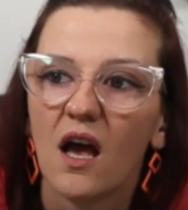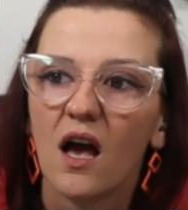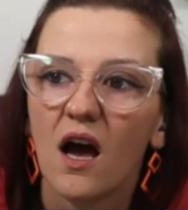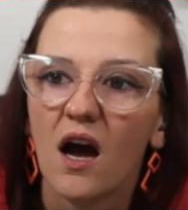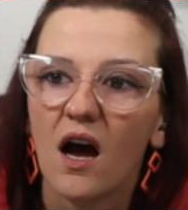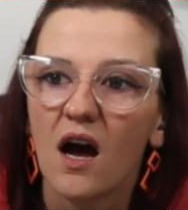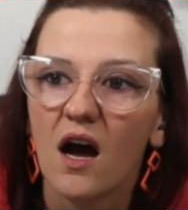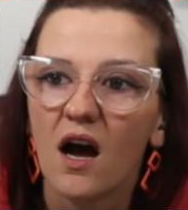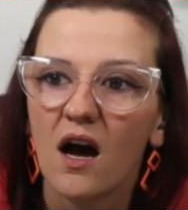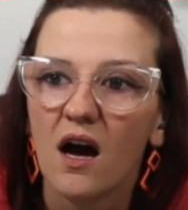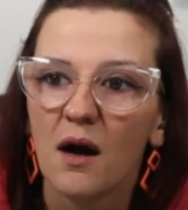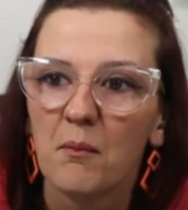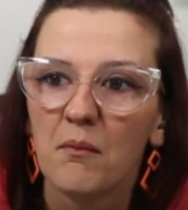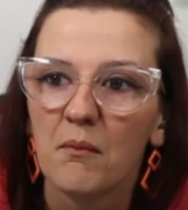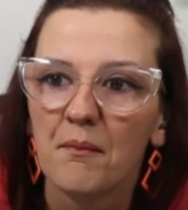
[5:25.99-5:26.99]

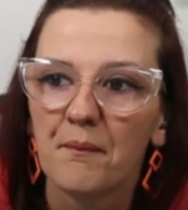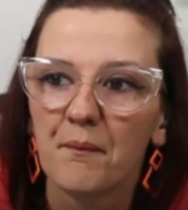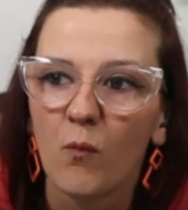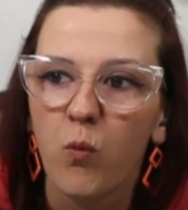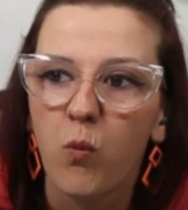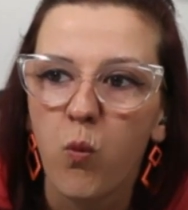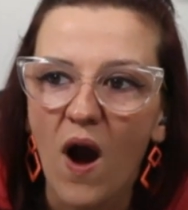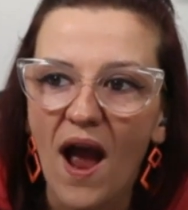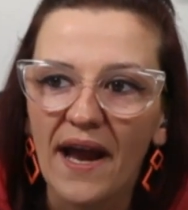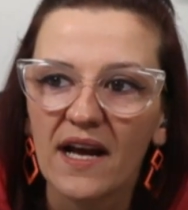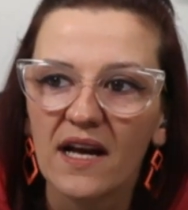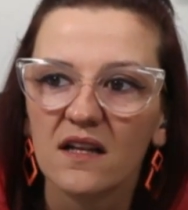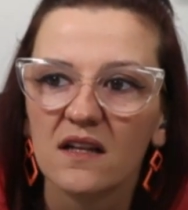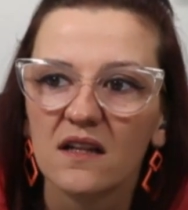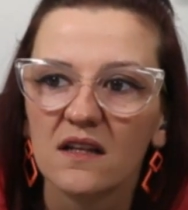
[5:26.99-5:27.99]
Um,
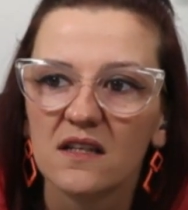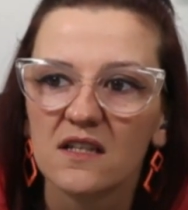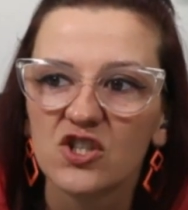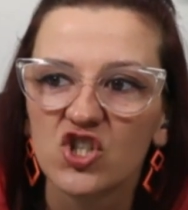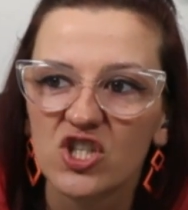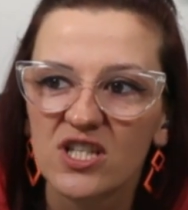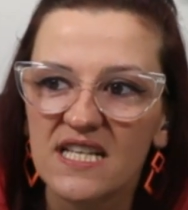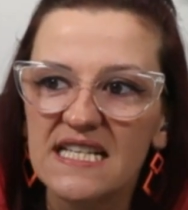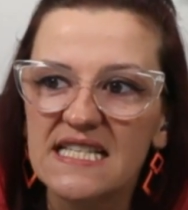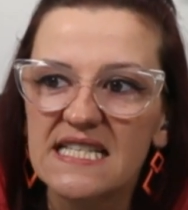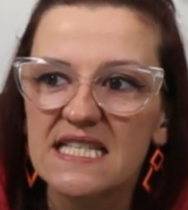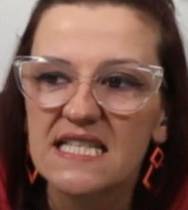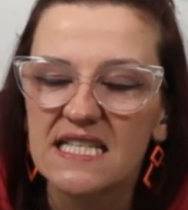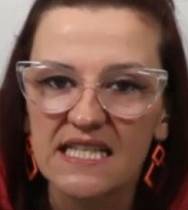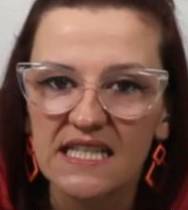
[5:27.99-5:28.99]
while she
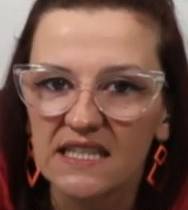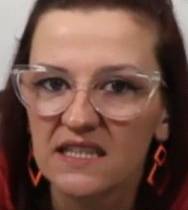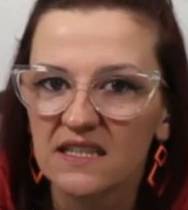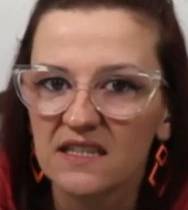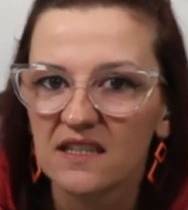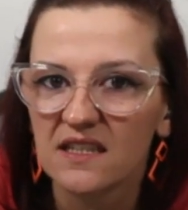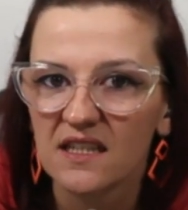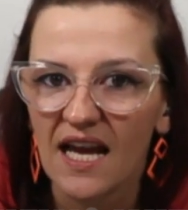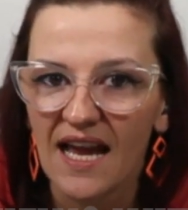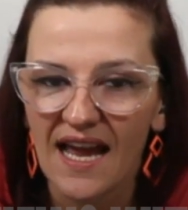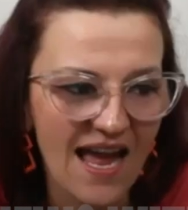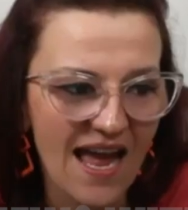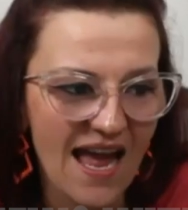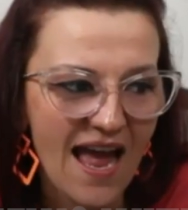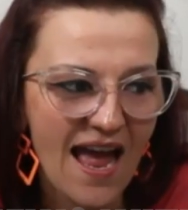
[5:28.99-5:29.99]
still
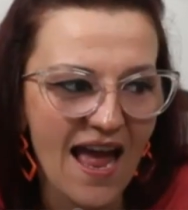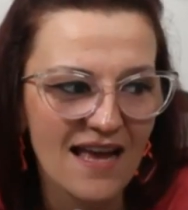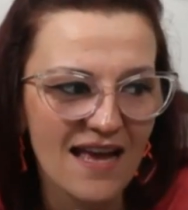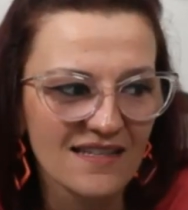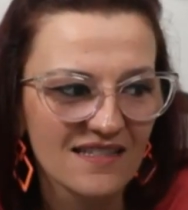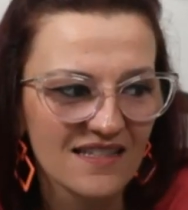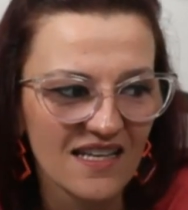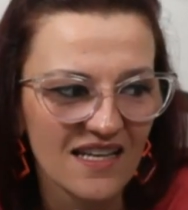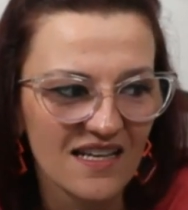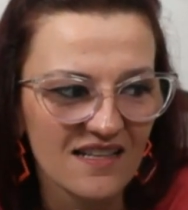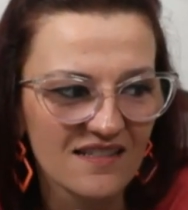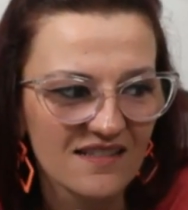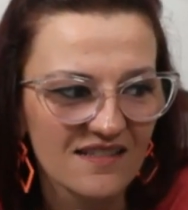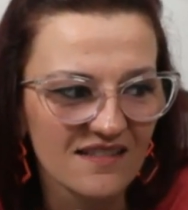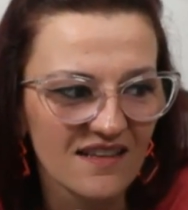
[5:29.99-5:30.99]
has
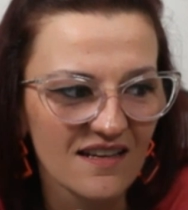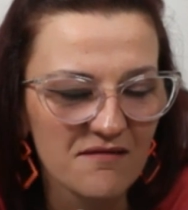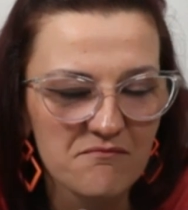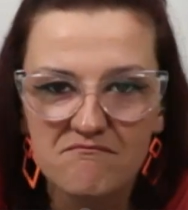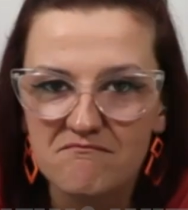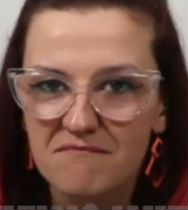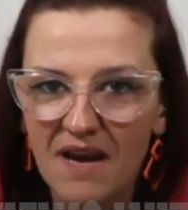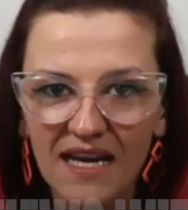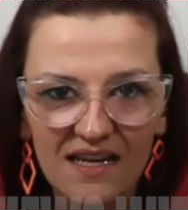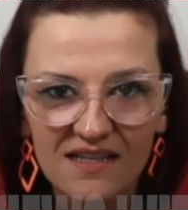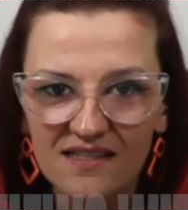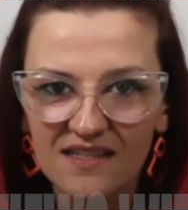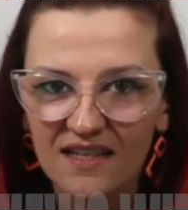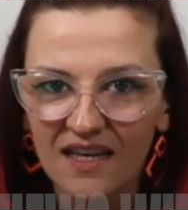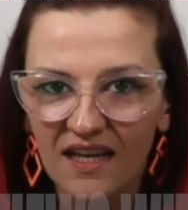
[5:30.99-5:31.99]
this
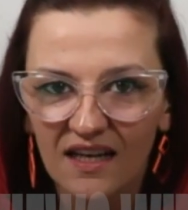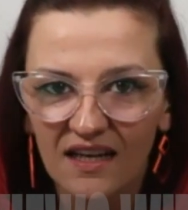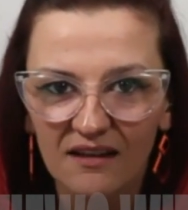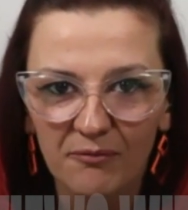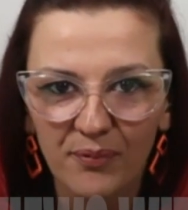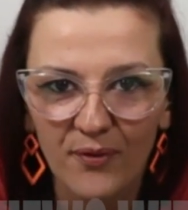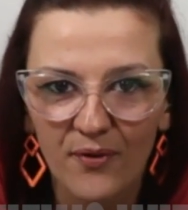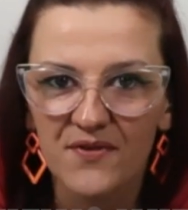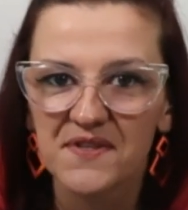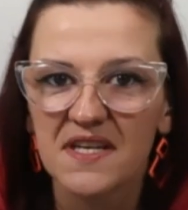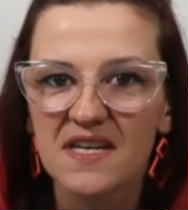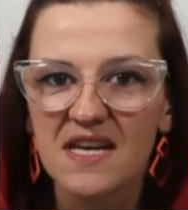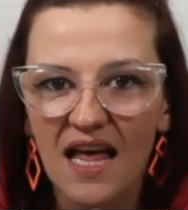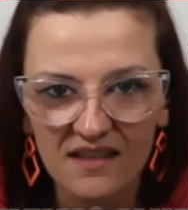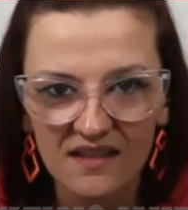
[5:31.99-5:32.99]
amazing
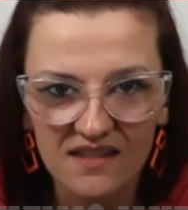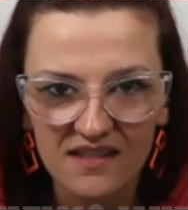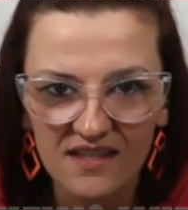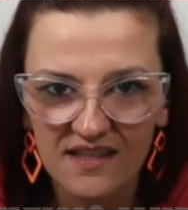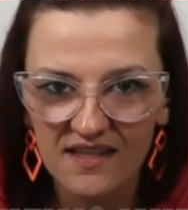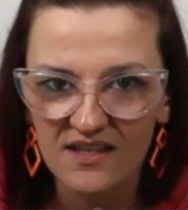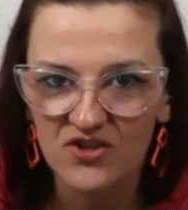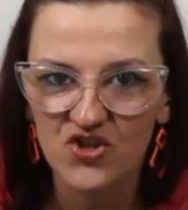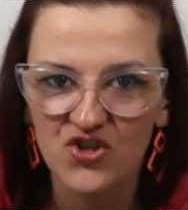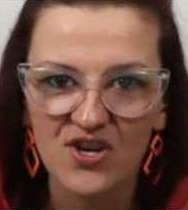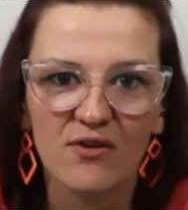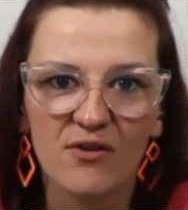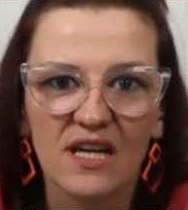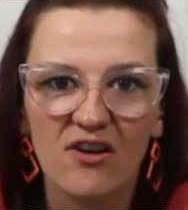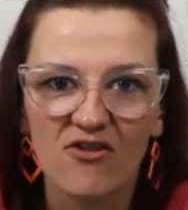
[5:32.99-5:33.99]
personality
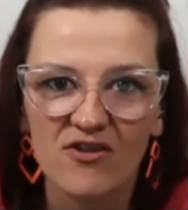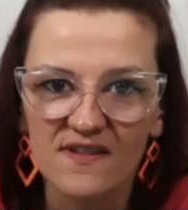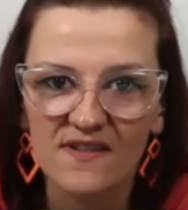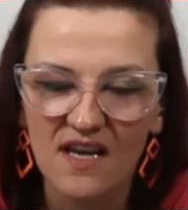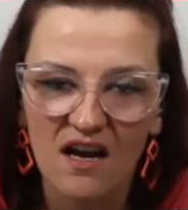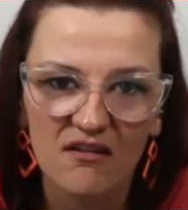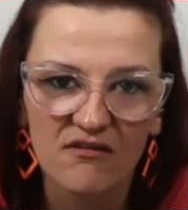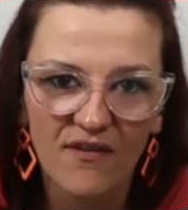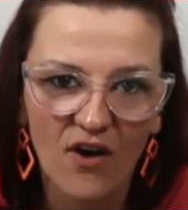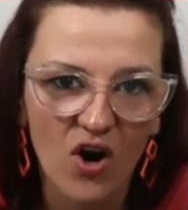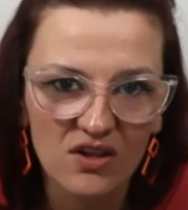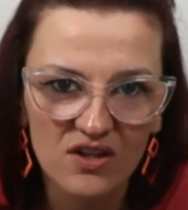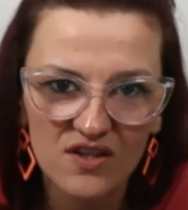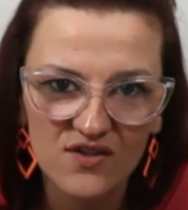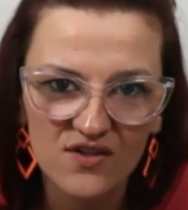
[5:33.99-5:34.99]
showing herself
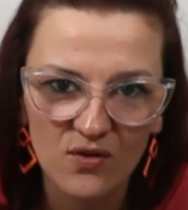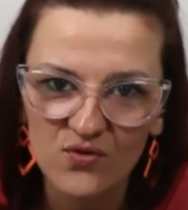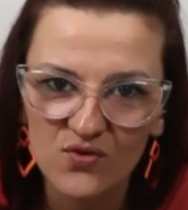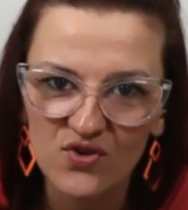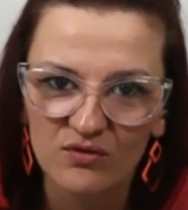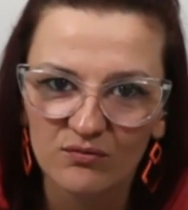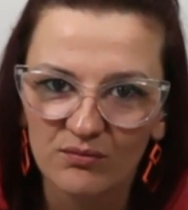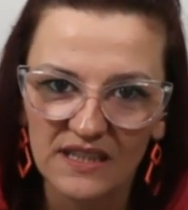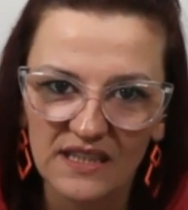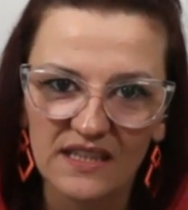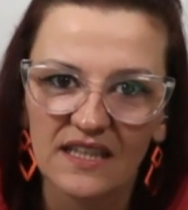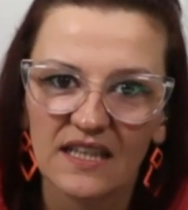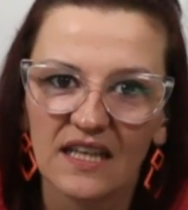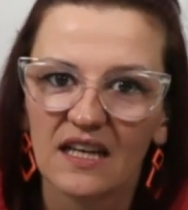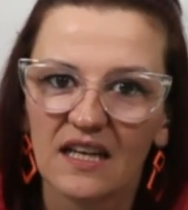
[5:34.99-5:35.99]
on social
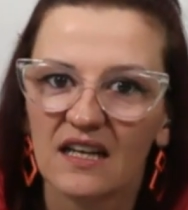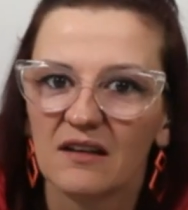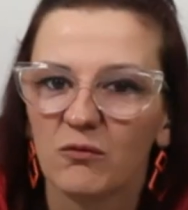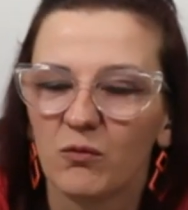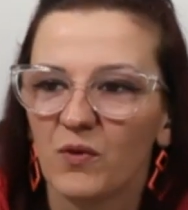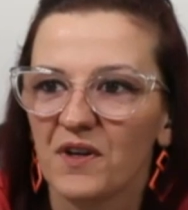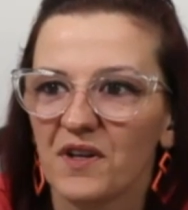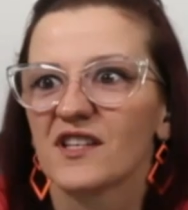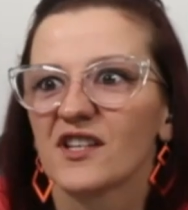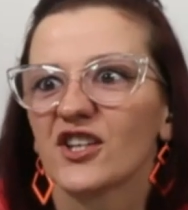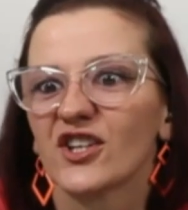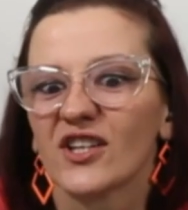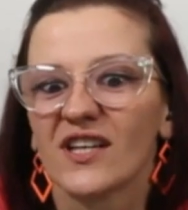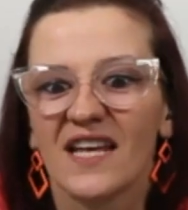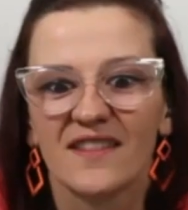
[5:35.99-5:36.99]
media with the
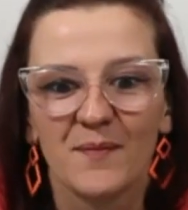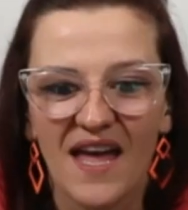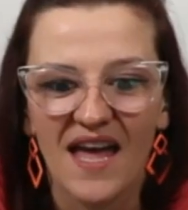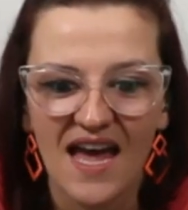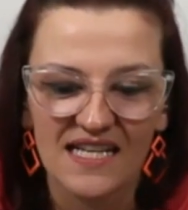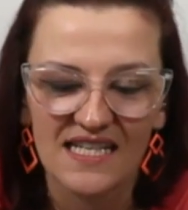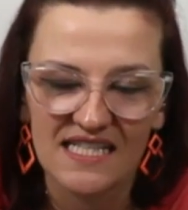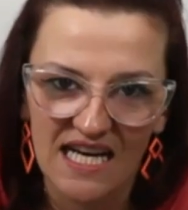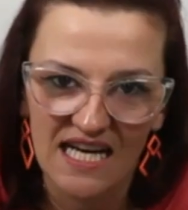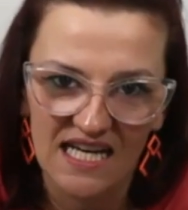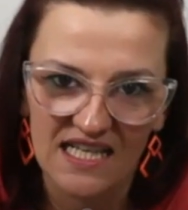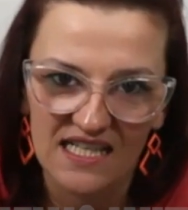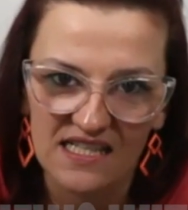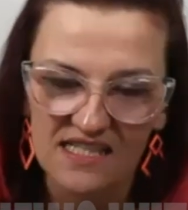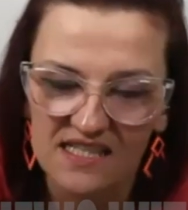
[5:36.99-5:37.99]
good and the bad
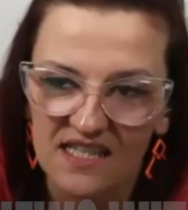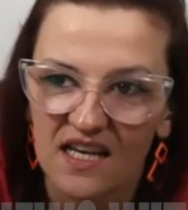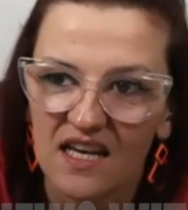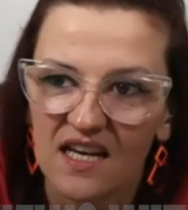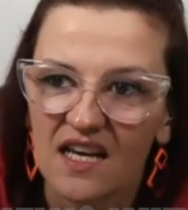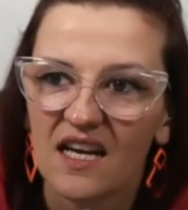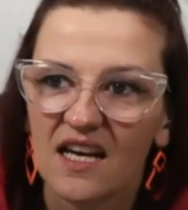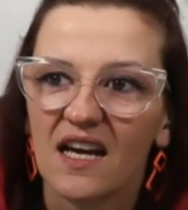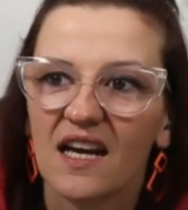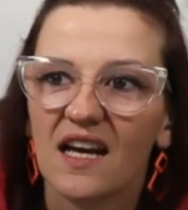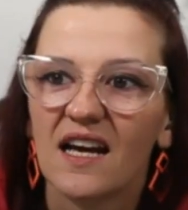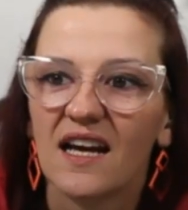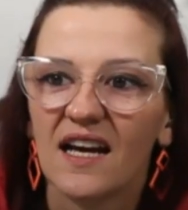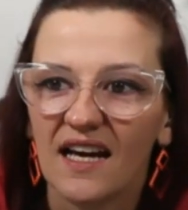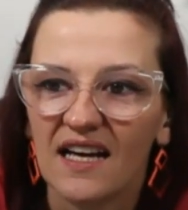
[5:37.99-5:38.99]
days.
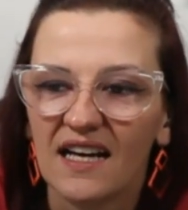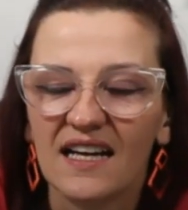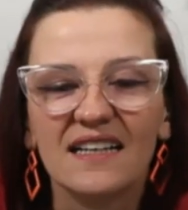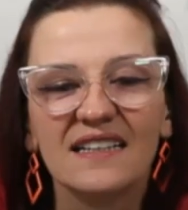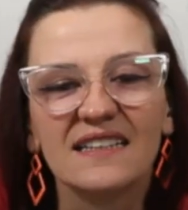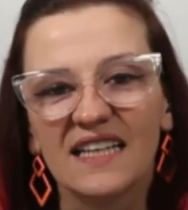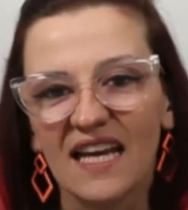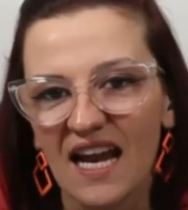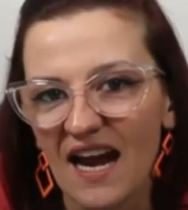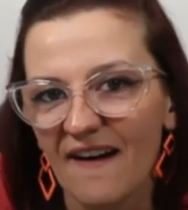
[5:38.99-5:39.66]
Yeah.